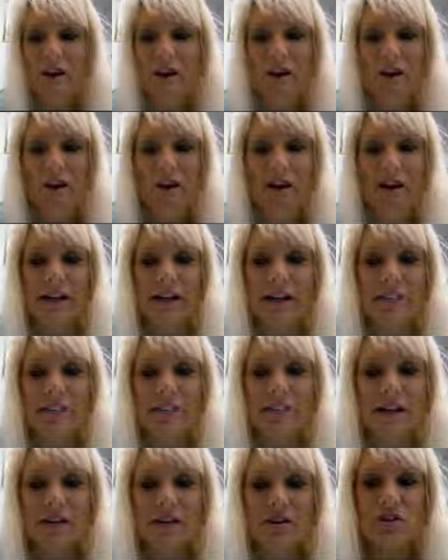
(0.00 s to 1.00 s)
All right.
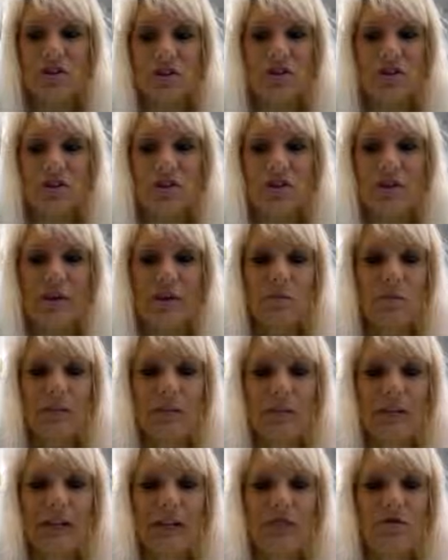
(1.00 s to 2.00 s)
So this time we're
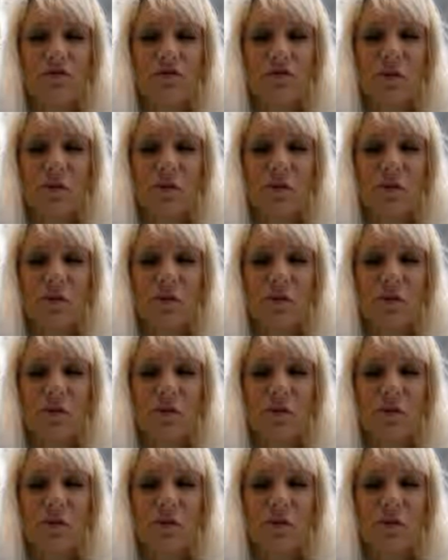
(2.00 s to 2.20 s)
looking